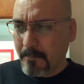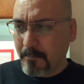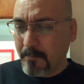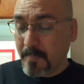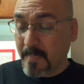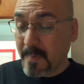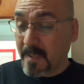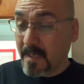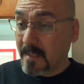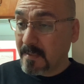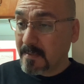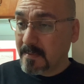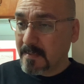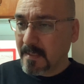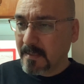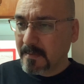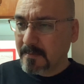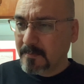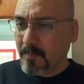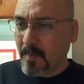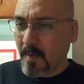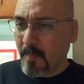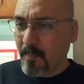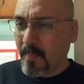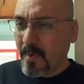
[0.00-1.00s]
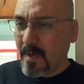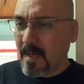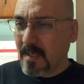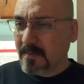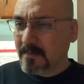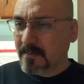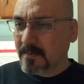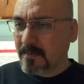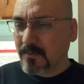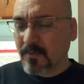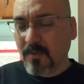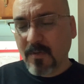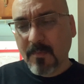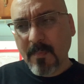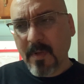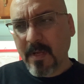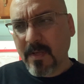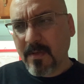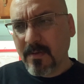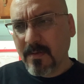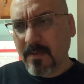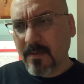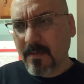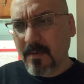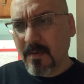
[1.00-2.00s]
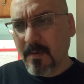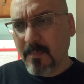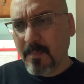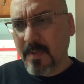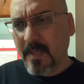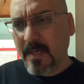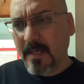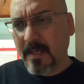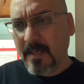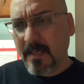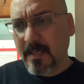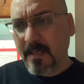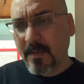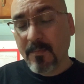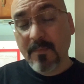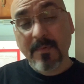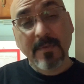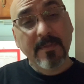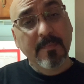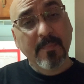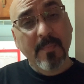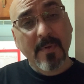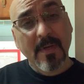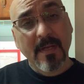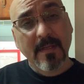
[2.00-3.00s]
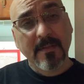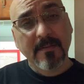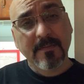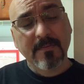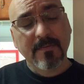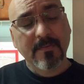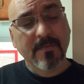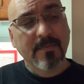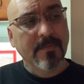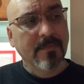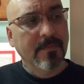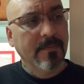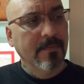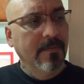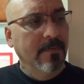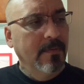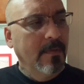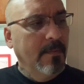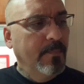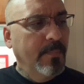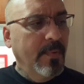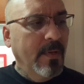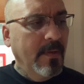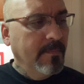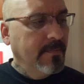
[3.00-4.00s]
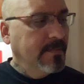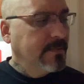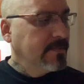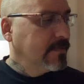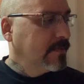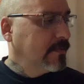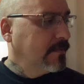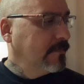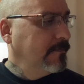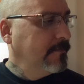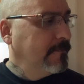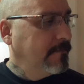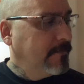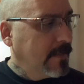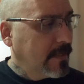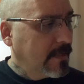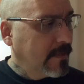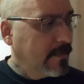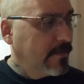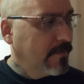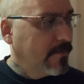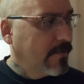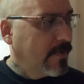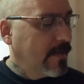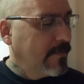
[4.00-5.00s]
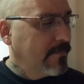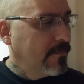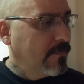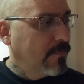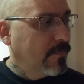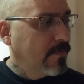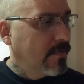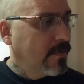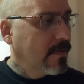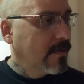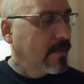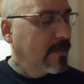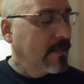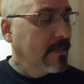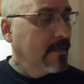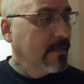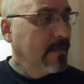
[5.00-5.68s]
But I texted my boss and told him I couldn't come in. He didn't respond, so I'm probably just going to fucking drive to work